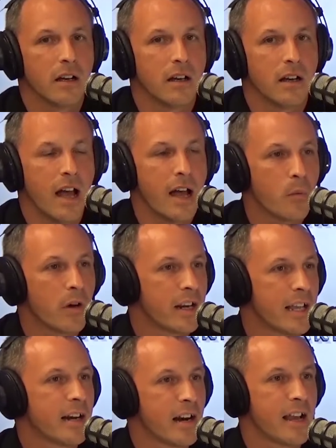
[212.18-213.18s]
I want
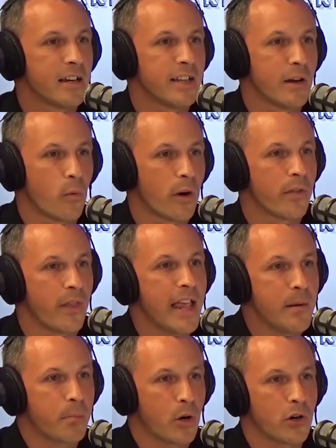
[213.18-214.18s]
to get an idea where
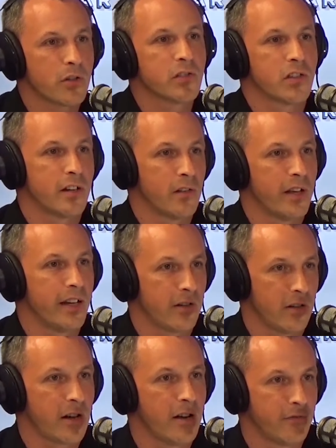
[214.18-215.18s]
they personally
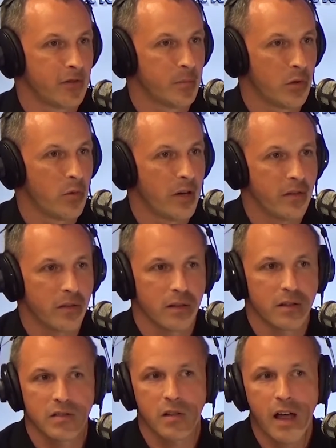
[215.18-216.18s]
are comfortable with,
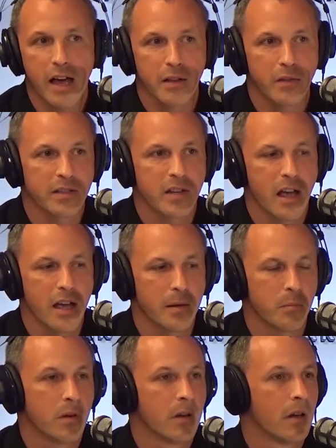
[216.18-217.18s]
because a lot of the
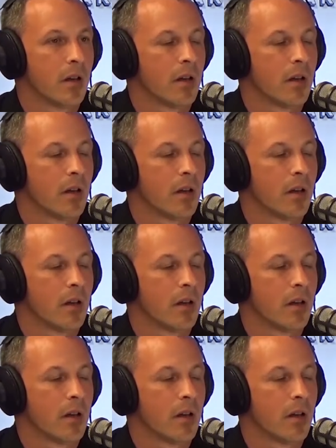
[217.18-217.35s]
time,